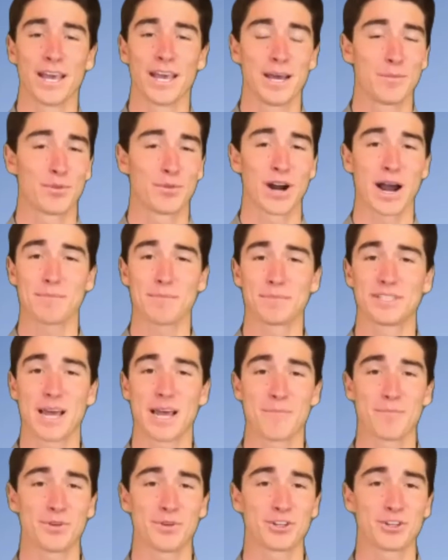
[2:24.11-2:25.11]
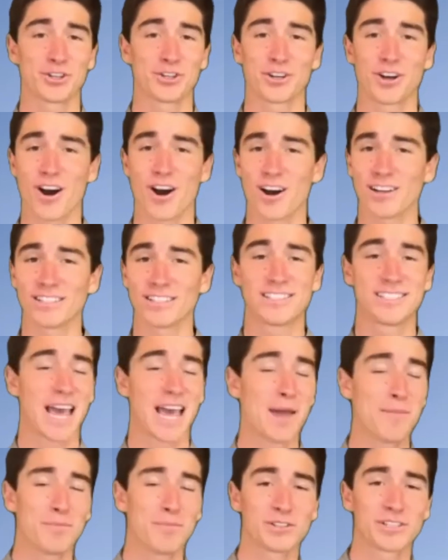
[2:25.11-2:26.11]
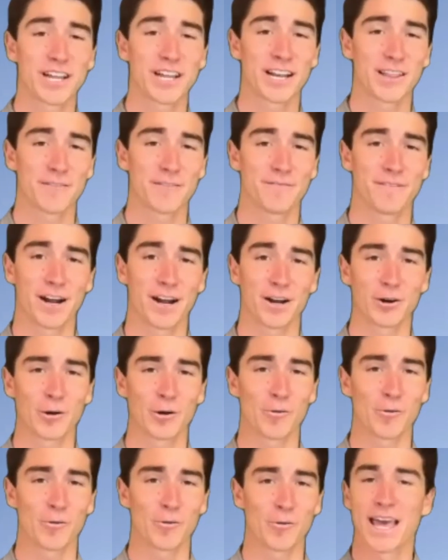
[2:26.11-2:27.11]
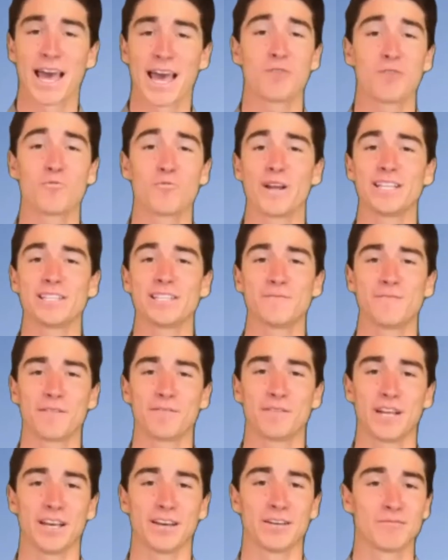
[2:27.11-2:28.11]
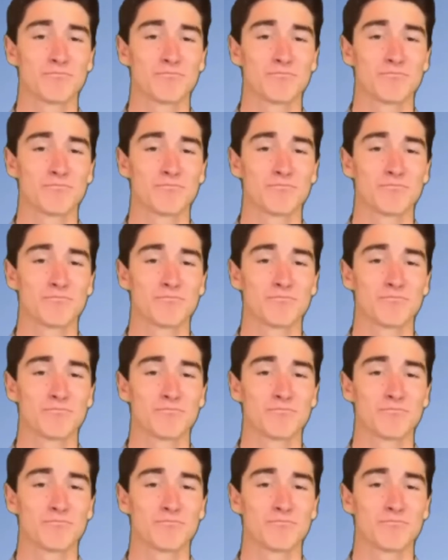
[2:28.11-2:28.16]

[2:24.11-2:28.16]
Perhaps temperature caused 10% of the fire growth and winds 50,